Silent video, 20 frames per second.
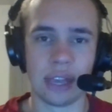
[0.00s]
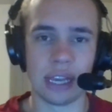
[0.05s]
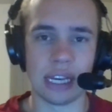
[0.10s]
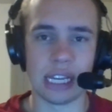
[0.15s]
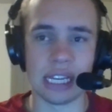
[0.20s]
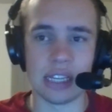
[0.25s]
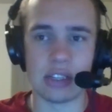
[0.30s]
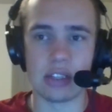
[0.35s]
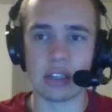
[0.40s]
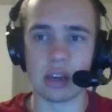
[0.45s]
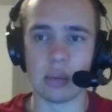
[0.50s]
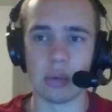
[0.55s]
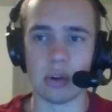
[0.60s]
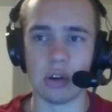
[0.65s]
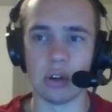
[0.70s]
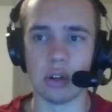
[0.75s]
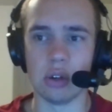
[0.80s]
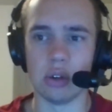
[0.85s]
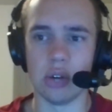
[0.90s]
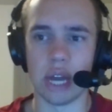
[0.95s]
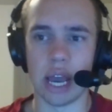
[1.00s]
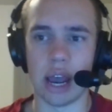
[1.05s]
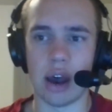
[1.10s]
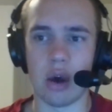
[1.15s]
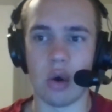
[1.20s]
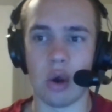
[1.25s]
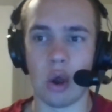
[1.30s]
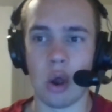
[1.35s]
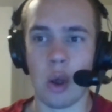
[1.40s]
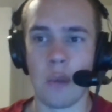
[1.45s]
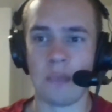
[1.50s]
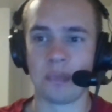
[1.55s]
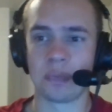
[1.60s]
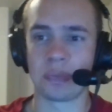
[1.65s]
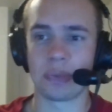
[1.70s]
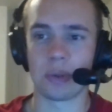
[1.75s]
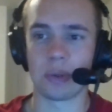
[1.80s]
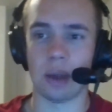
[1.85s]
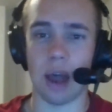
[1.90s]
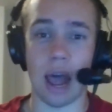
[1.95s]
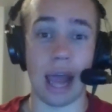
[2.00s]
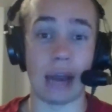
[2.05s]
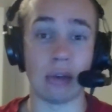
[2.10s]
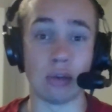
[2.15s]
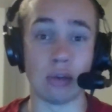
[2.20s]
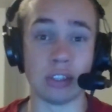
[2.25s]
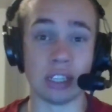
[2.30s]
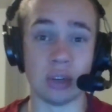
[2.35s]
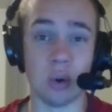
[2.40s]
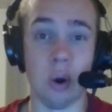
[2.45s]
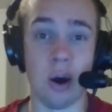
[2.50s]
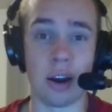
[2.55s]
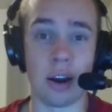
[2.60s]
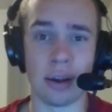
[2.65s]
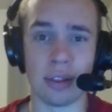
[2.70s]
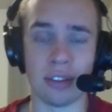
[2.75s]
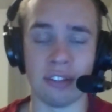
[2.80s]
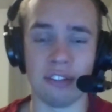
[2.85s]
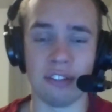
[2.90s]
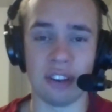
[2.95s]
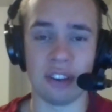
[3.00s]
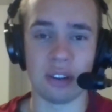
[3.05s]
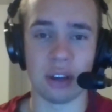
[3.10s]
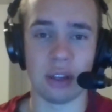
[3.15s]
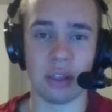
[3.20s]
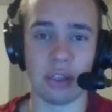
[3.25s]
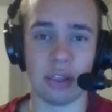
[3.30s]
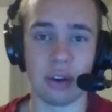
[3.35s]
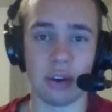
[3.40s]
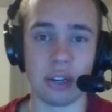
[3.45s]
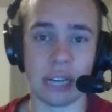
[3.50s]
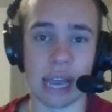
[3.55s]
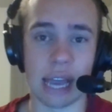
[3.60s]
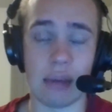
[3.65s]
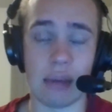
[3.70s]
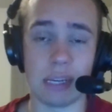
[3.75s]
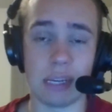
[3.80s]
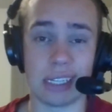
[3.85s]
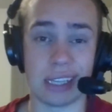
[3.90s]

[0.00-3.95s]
And he's someone who now I really want on the field on third down,